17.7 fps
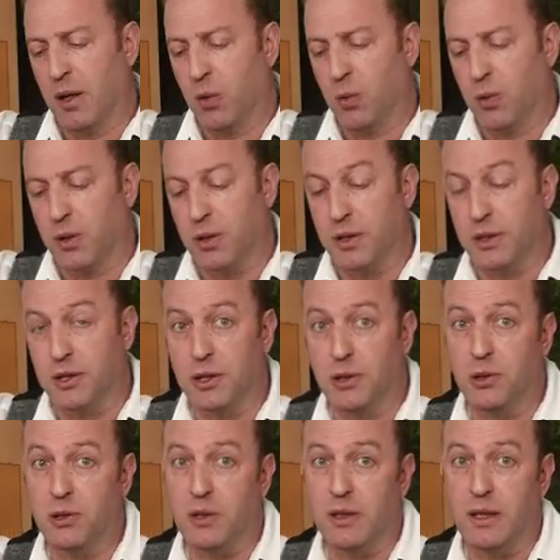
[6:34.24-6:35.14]
were
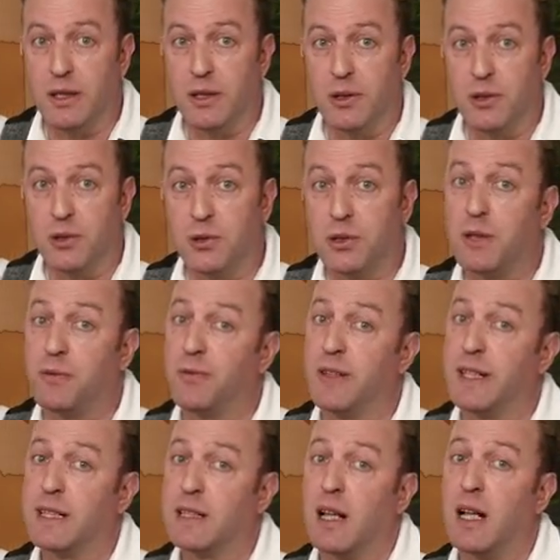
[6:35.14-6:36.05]
usually used to
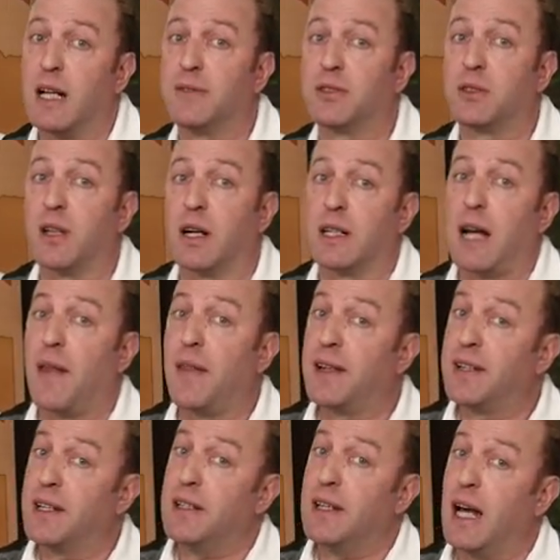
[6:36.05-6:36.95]
feed livestock, and they
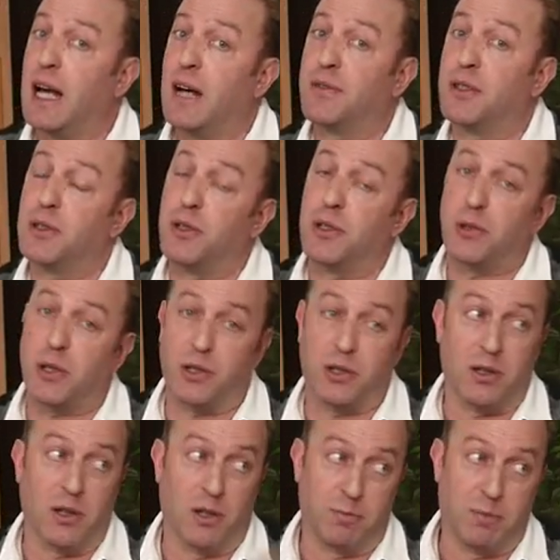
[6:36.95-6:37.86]
didn't have the
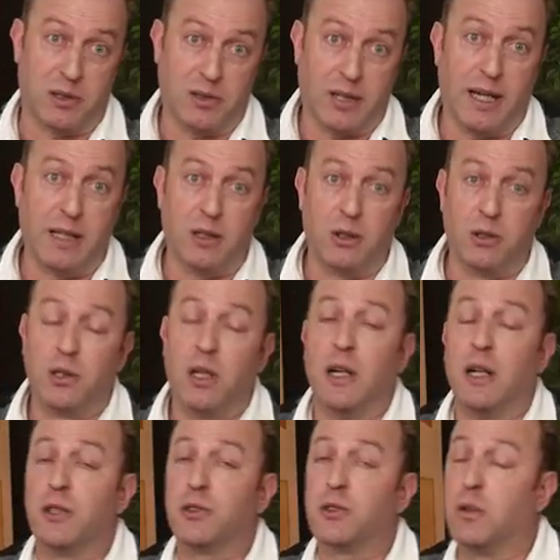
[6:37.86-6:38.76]
nutrition of potatoes,
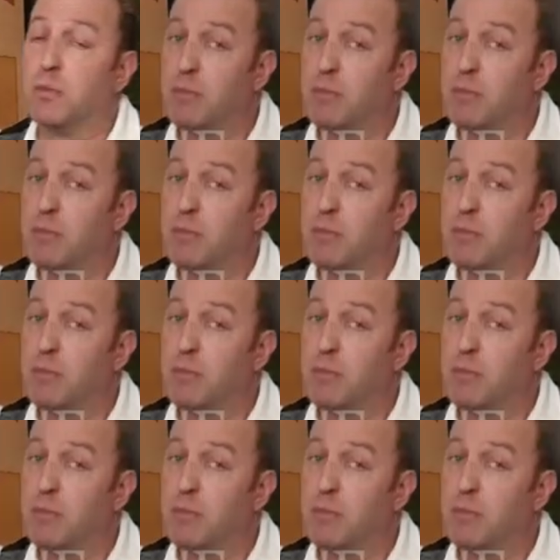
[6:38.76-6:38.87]
so